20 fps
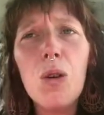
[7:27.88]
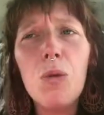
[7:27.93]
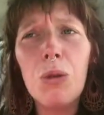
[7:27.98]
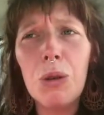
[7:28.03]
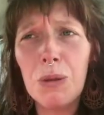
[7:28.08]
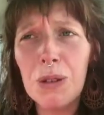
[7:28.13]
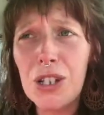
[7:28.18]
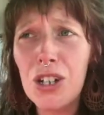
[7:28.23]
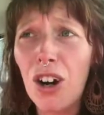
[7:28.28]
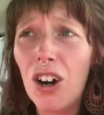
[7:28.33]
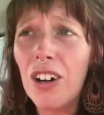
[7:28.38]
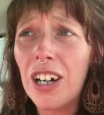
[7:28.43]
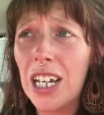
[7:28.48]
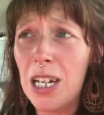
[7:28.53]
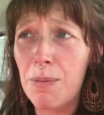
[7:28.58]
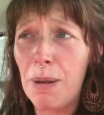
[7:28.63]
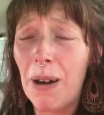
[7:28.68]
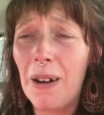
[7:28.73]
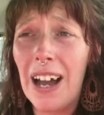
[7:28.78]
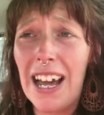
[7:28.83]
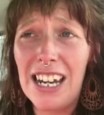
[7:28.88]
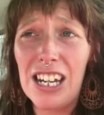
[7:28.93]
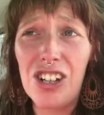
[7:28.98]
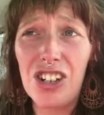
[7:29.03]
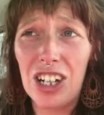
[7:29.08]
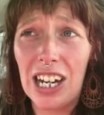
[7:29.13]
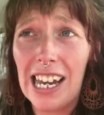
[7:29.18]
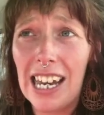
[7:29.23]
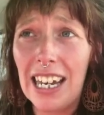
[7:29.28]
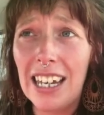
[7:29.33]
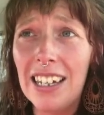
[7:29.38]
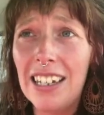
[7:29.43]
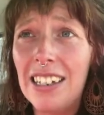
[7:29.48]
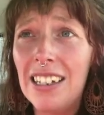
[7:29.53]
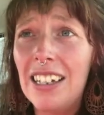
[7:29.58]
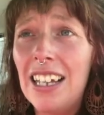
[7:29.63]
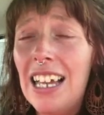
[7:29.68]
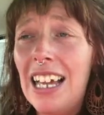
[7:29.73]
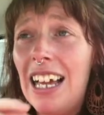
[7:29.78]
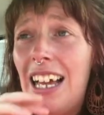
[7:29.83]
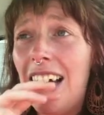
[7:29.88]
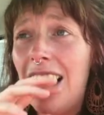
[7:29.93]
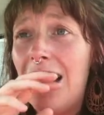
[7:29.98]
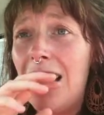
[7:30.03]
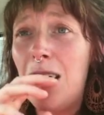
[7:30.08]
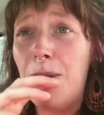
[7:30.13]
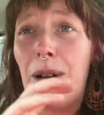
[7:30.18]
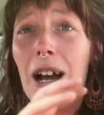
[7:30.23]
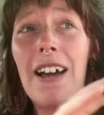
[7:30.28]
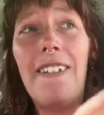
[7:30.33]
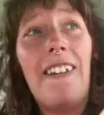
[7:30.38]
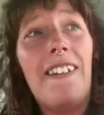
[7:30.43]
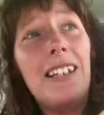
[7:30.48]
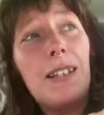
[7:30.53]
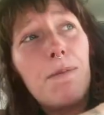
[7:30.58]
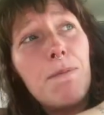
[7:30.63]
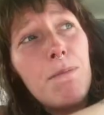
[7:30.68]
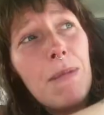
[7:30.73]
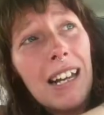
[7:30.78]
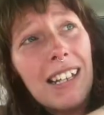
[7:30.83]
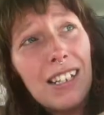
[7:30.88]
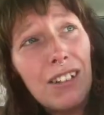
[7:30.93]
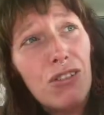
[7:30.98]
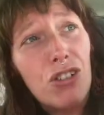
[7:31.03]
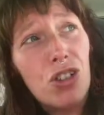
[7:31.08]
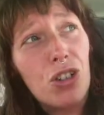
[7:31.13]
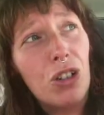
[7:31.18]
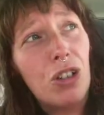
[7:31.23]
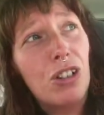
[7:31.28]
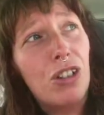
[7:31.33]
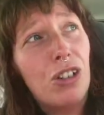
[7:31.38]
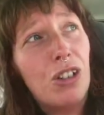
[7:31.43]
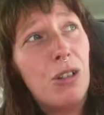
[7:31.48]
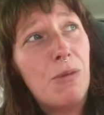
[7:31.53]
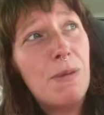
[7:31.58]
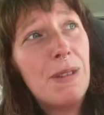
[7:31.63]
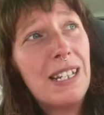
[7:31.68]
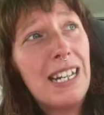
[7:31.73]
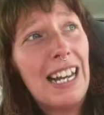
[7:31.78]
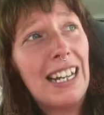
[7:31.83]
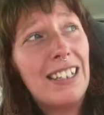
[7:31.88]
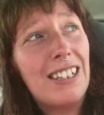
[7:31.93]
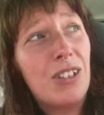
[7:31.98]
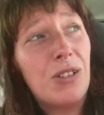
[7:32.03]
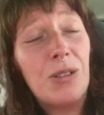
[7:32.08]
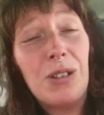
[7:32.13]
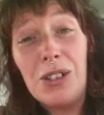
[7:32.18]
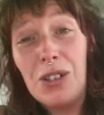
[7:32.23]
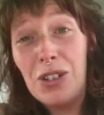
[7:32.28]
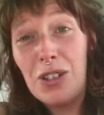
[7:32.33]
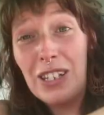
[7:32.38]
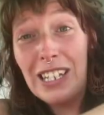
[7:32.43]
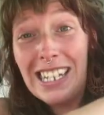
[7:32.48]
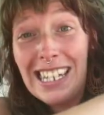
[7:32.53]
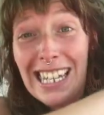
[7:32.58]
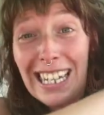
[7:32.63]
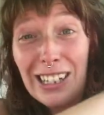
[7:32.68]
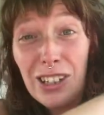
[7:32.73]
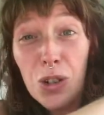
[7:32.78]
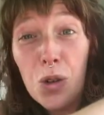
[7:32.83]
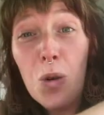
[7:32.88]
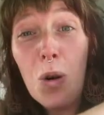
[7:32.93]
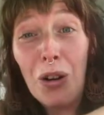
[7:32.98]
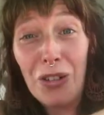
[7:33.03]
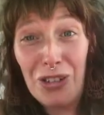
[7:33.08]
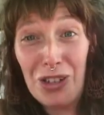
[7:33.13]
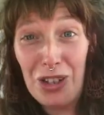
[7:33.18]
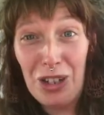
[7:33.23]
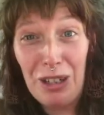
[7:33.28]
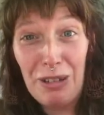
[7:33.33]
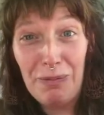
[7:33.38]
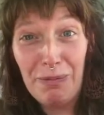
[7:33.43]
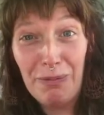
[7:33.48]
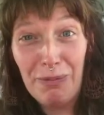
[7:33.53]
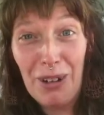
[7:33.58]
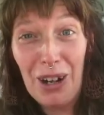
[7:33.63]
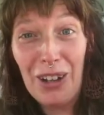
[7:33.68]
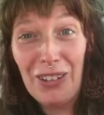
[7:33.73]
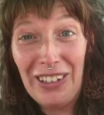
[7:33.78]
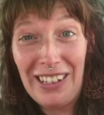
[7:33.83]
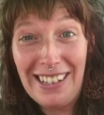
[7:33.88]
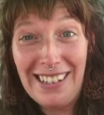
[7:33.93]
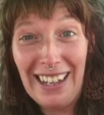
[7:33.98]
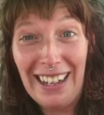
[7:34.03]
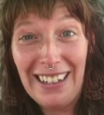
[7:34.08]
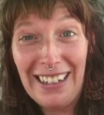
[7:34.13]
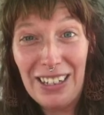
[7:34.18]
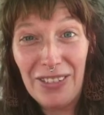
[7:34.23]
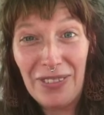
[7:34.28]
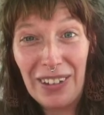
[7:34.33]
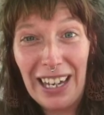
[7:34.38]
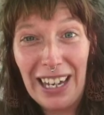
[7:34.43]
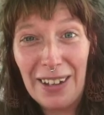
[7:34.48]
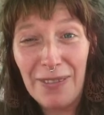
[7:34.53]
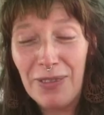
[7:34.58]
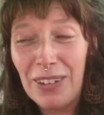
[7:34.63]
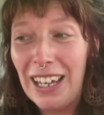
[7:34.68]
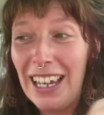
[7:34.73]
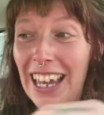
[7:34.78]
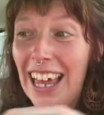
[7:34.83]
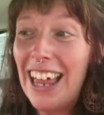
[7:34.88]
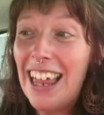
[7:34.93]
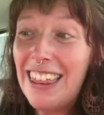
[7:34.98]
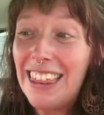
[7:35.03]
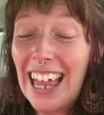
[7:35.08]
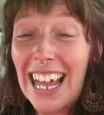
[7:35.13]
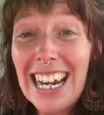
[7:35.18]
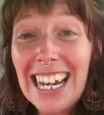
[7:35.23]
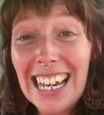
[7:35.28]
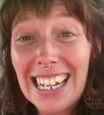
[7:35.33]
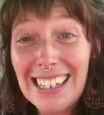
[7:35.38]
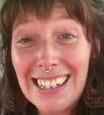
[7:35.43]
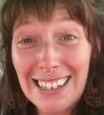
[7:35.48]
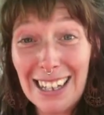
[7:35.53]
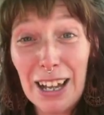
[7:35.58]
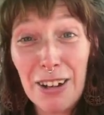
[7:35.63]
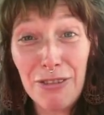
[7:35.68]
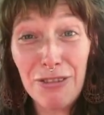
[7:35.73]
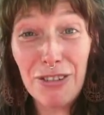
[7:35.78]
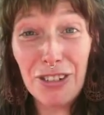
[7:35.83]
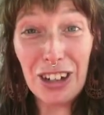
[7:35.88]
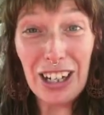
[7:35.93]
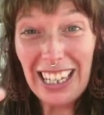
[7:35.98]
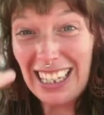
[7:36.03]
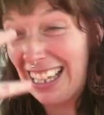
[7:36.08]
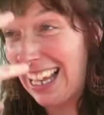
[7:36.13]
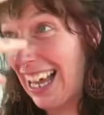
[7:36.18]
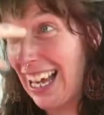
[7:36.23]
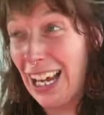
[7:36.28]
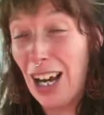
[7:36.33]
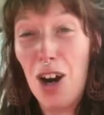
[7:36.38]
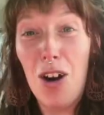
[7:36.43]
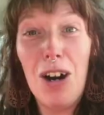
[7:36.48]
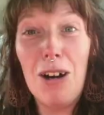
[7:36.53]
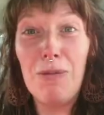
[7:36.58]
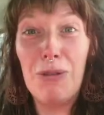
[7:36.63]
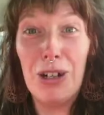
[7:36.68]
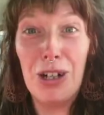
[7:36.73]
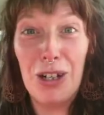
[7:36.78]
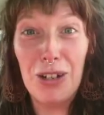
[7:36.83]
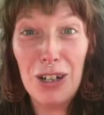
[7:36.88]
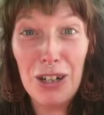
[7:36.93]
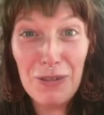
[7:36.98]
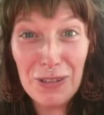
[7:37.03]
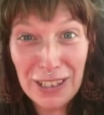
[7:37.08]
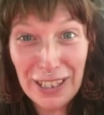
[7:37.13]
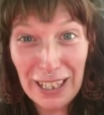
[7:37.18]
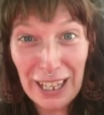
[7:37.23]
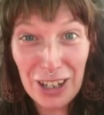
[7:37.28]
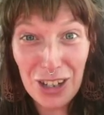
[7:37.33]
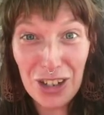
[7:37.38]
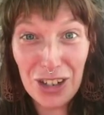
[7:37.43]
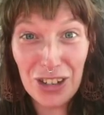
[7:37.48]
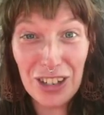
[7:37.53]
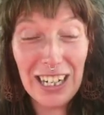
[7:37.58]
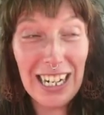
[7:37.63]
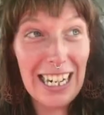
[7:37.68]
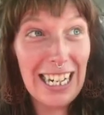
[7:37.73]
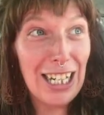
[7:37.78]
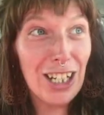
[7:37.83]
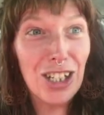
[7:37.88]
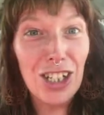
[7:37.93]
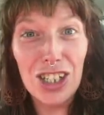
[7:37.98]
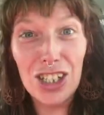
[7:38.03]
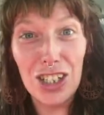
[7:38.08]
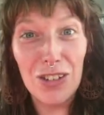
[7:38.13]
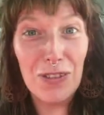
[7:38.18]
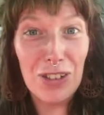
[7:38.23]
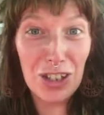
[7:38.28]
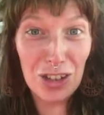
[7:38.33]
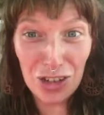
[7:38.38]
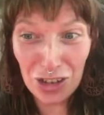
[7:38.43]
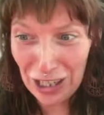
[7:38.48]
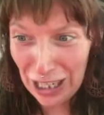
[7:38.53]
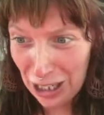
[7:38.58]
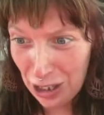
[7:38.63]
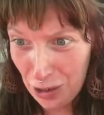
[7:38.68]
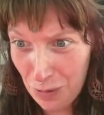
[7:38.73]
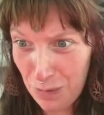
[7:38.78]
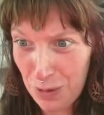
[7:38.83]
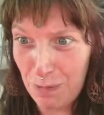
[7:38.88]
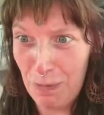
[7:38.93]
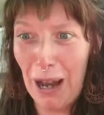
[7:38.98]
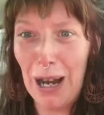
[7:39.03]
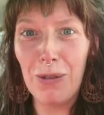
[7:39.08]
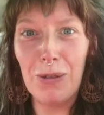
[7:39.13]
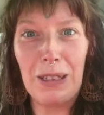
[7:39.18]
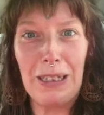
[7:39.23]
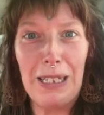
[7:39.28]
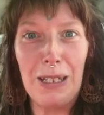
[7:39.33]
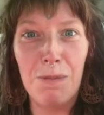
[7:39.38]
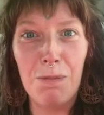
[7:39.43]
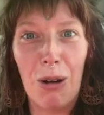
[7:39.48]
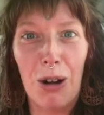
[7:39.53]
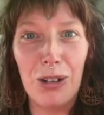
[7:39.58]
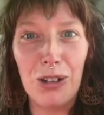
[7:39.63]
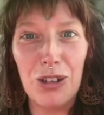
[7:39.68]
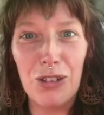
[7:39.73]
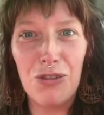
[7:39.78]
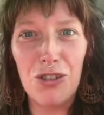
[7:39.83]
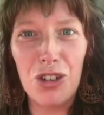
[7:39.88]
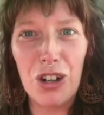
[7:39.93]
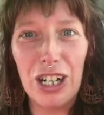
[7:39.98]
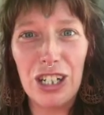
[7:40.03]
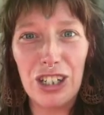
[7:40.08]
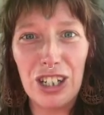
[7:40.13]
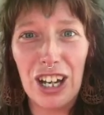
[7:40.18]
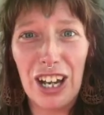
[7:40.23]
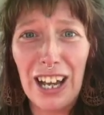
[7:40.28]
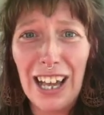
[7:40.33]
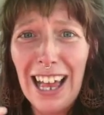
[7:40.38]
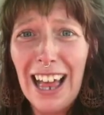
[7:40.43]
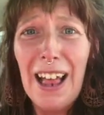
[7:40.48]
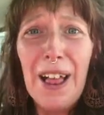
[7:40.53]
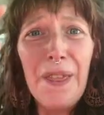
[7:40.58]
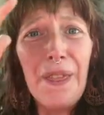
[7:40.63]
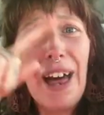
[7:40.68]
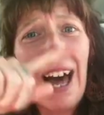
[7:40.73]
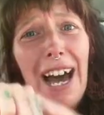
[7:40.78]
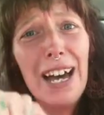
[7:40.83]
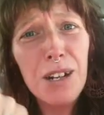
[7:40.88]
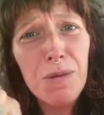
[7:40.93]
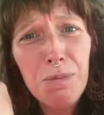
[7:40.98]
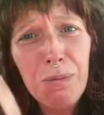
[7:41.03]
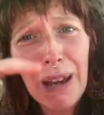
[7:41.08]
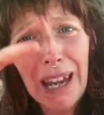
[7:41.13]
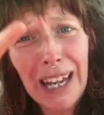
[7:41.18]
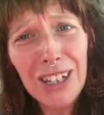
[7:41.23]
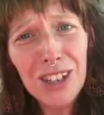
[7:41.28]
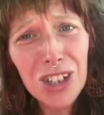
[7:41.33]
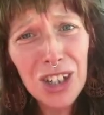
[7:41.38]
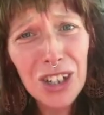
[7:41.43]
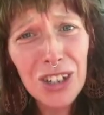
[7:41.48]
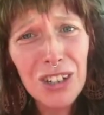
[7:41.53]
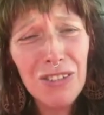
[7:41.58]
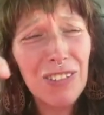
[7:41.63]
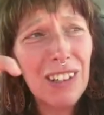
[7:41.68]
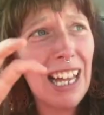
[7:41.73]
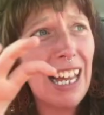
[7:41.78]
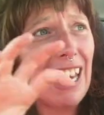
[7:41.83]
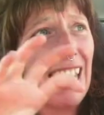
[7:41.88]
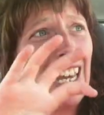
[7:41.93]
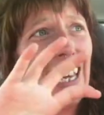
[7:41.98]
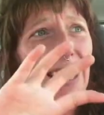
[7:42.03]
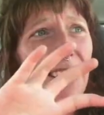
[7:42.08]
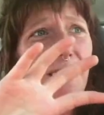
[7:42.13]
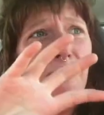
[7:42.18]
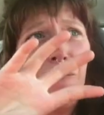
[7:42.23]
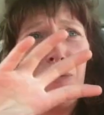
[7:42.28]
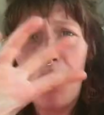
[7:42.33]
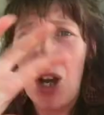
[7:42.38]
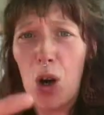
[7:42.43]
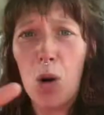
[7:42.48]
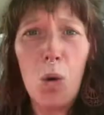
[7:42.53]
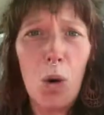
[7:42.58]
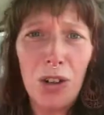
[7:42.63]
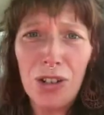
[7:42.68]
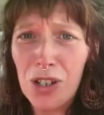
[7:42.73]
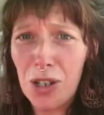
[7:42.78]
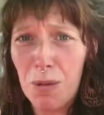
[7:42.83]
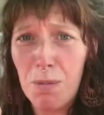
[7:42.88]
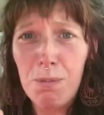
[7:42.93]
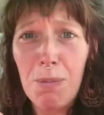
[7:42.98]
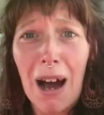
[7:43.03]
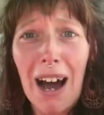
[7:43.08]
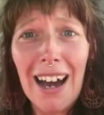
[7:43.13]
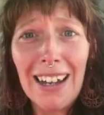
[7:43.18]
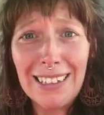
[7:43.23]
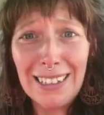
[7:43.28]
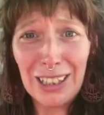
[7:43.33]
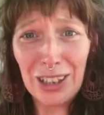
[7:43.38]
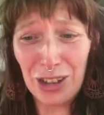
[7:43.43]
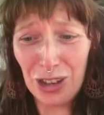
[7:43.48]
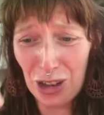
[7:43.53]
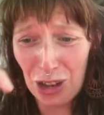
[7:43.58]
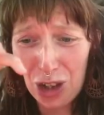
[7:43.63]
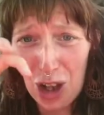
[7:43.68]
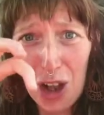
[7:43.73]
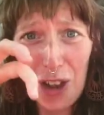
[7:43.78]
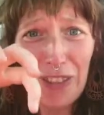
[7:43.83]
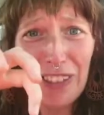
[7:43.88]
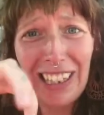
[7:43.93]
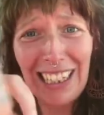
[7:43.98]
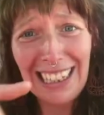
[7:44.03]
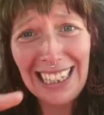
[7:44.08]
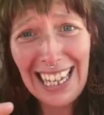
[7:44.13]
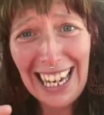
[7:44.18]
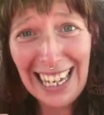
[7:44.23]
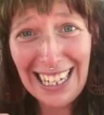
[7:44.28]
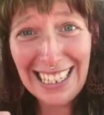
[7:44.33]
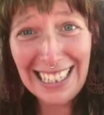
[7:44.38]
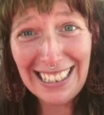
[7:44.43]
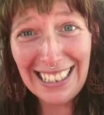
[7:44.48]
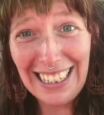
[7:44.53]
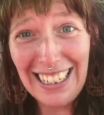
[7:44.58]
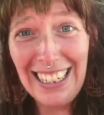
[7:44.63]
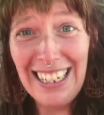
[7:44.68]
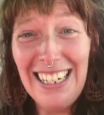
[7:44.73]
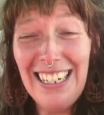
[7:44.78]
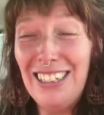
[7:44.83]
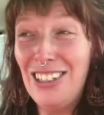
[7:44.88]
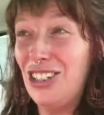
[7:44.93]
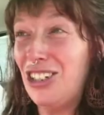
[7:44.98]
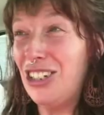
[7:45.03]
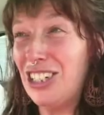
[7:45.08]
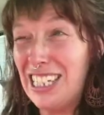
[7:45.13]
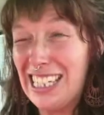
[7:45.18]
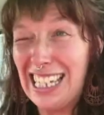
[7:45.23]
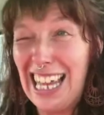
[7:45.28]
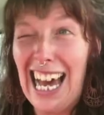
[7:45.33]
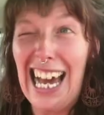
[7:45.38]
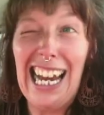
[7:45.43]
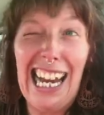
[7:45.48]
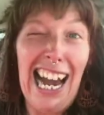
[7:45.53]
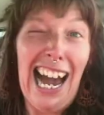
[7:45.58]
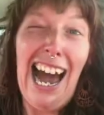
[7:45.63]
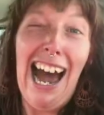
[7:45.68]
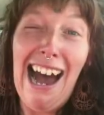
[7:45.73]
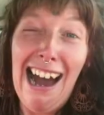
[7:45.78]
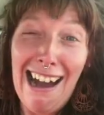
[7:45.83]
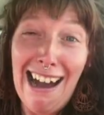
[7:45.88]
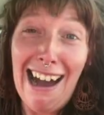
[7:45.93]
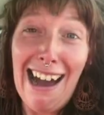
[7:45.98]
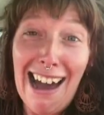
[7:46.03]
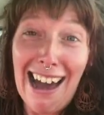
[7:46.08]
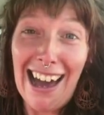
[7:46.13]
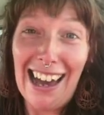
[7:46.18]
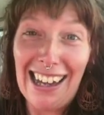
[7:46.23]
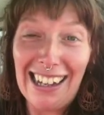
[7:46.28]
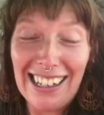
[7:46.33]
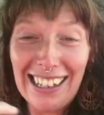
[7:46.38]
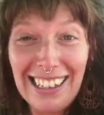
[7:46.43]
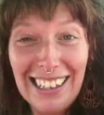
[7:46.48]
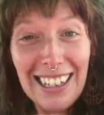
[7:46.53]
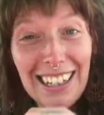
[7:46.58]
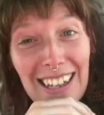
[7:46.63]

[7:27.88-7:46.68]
we were talking about energy, and then this massive truck comes next to us that says quantum on the side of it. Then he has that fucking like, oh, I'm going to go over to that tree, goes over to the tree, comes back with this box of treasure that had a picture of like a quantum particle on the lid. It's just like, ah!